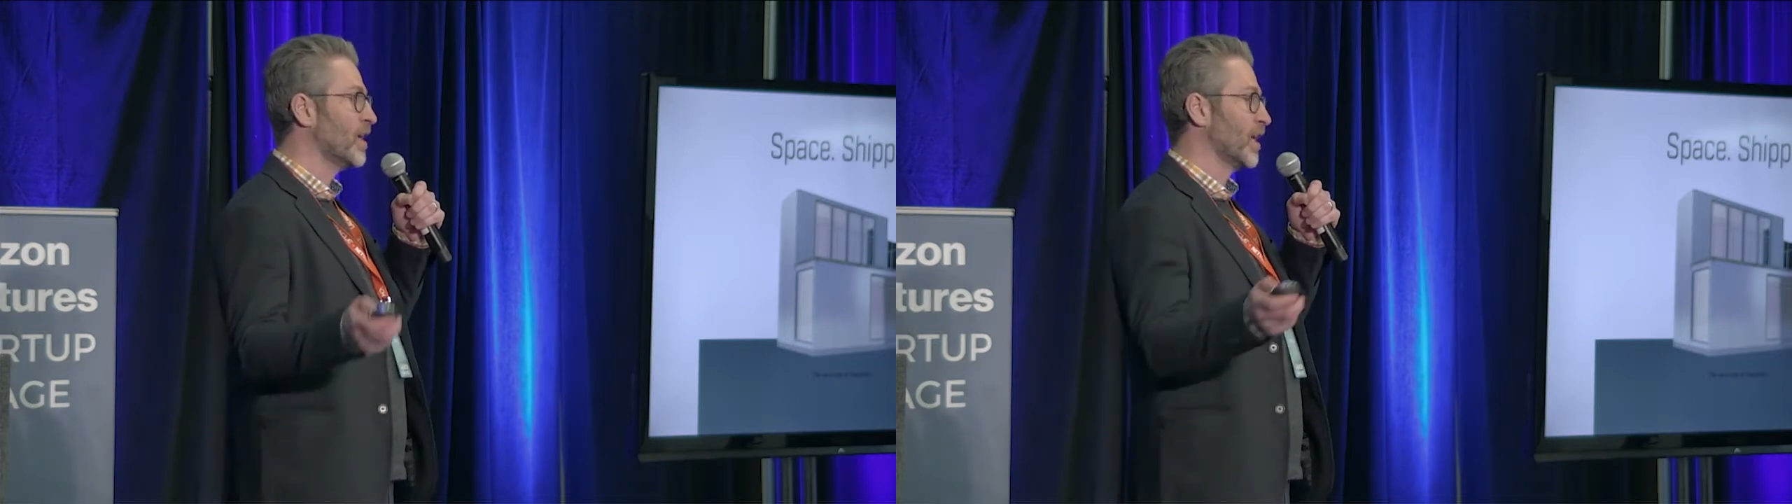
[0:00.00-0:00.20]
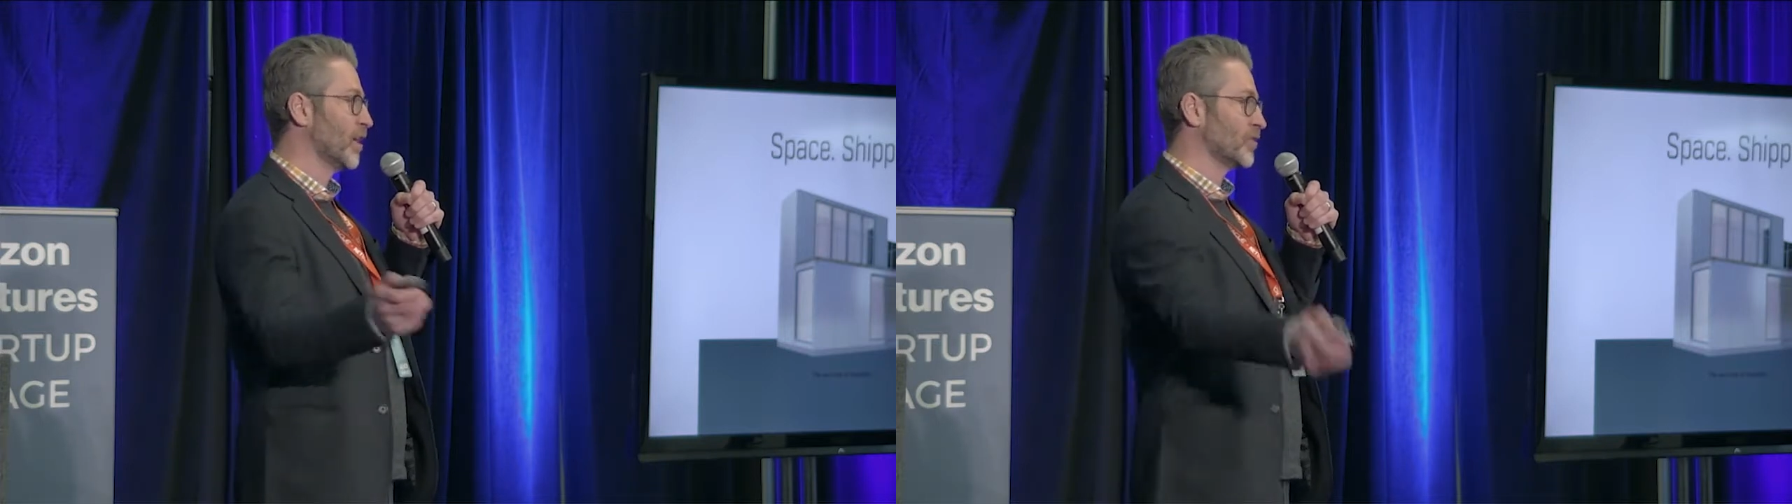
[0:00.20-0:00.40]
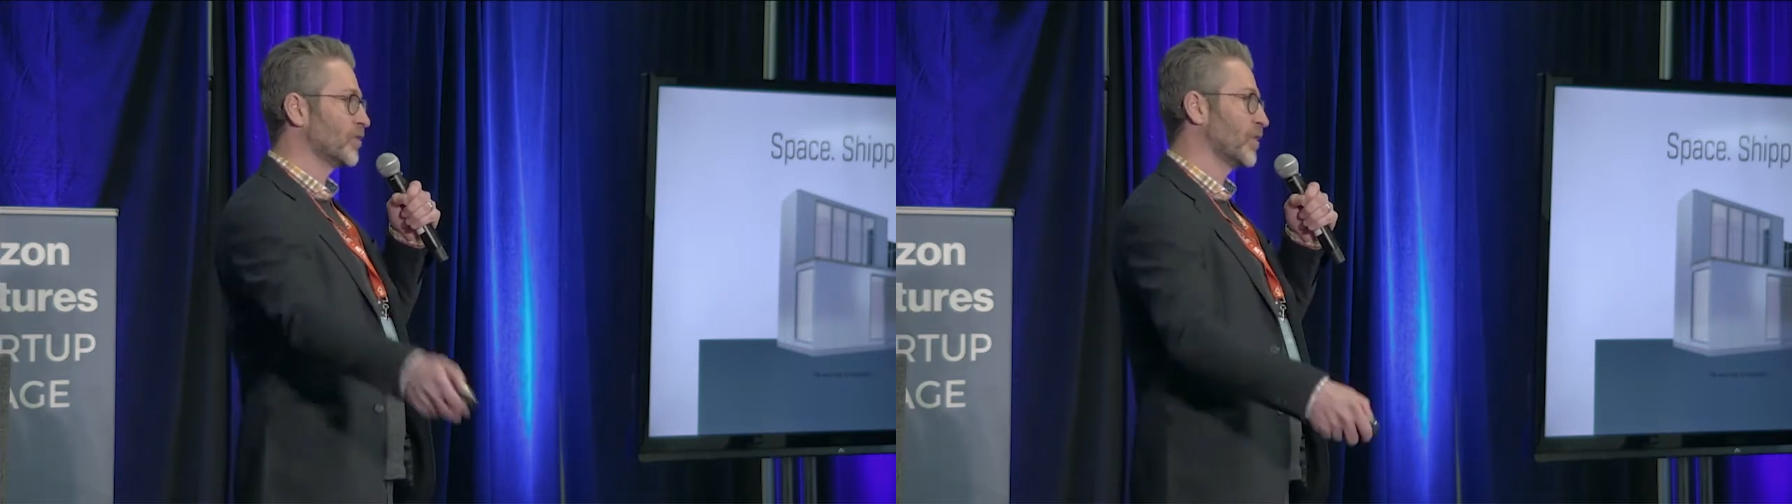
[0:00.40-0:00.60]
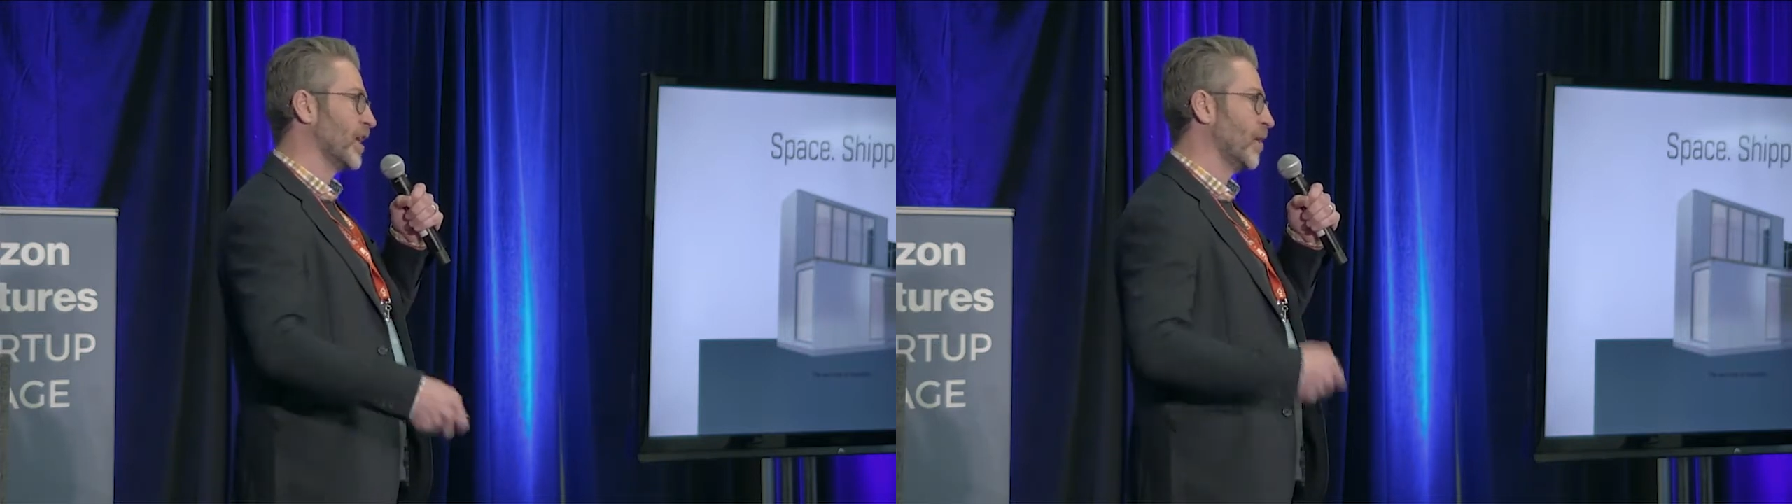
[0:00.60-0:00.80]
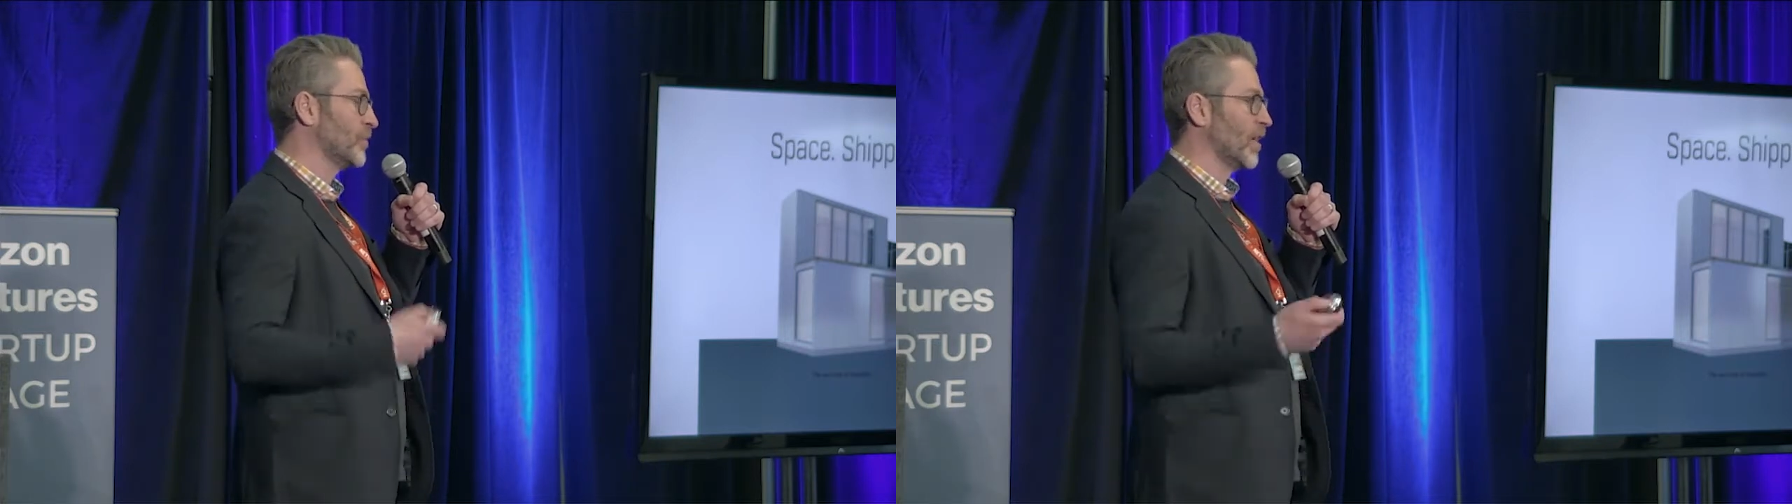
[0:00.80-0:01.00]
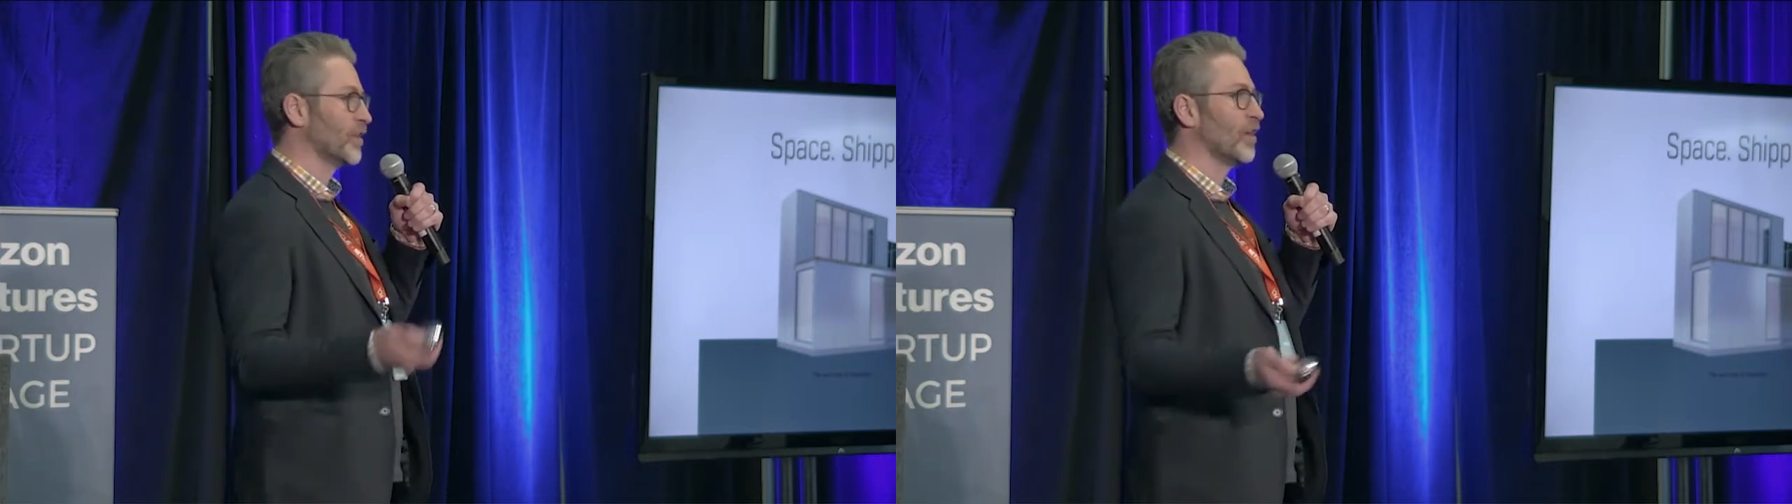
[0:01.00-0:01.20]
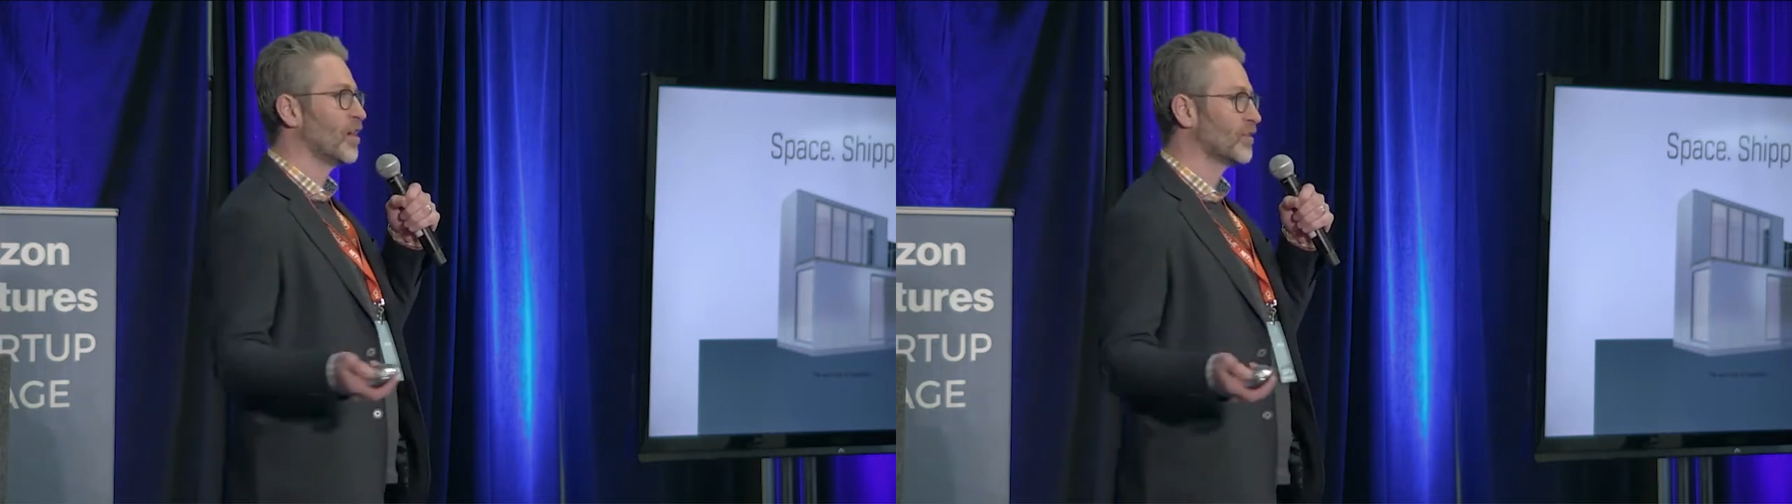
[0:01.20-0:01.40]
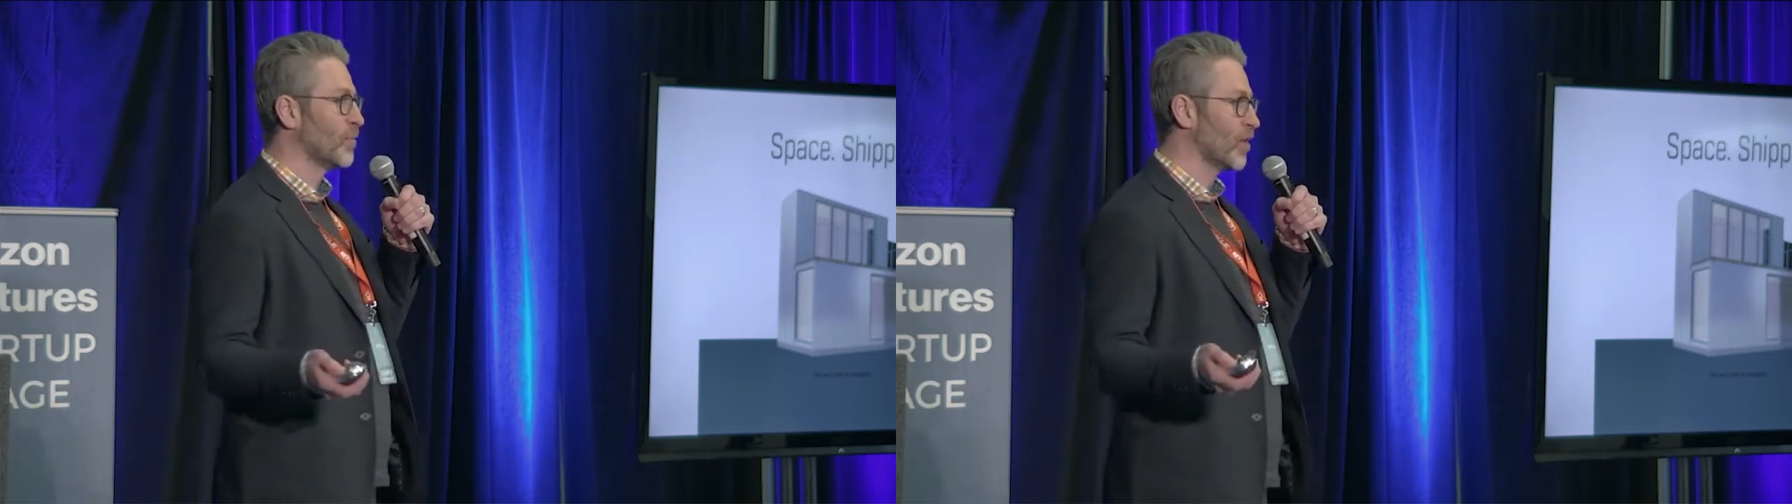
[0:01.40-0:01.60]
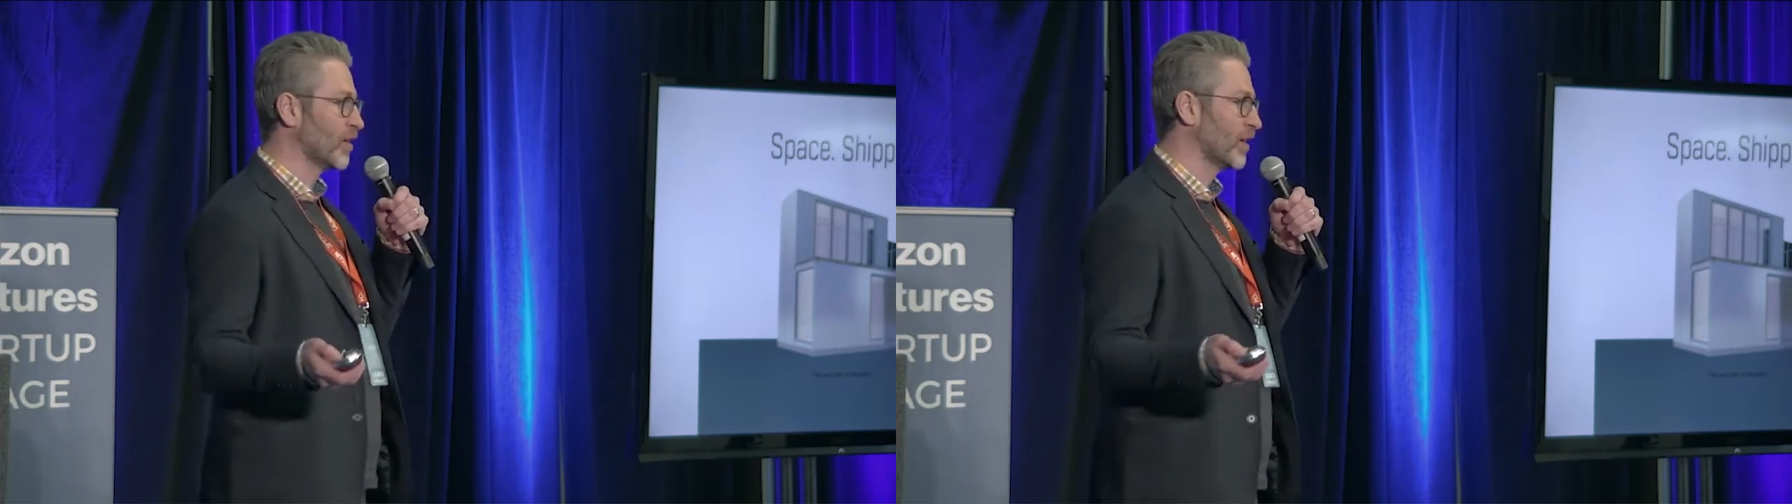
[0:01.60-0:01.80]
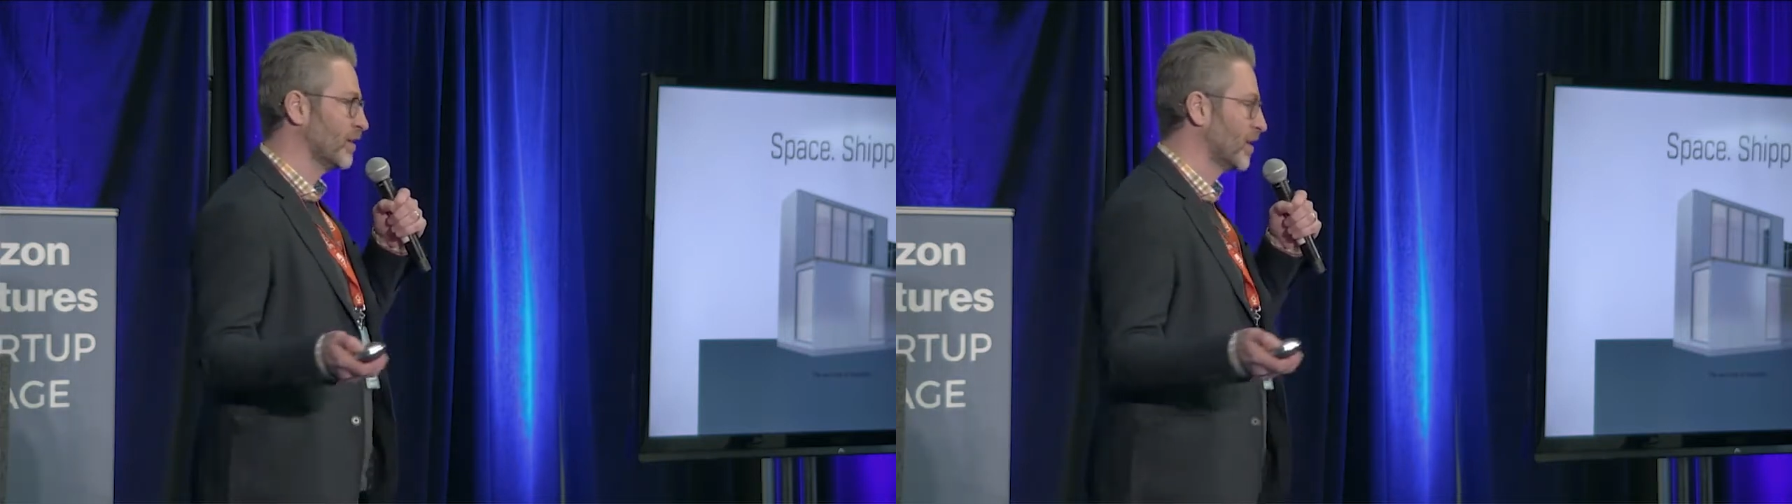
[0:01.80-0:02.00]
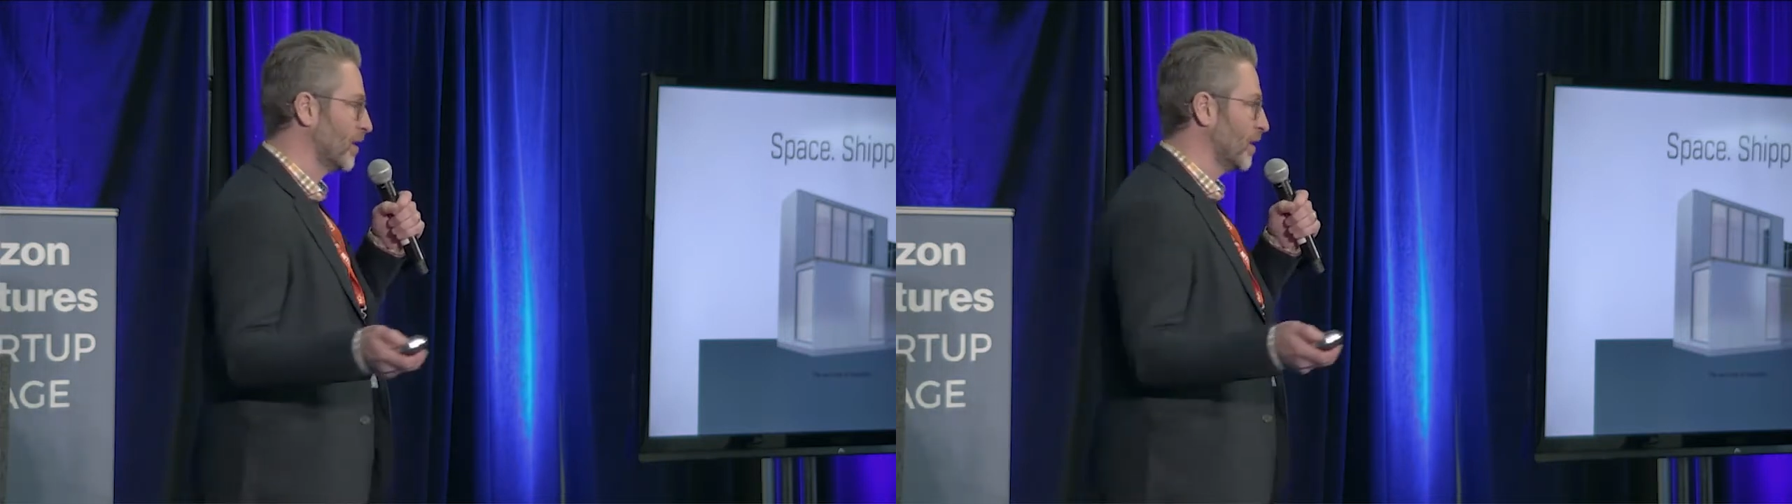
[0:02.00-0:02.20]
and also can help to unlock the market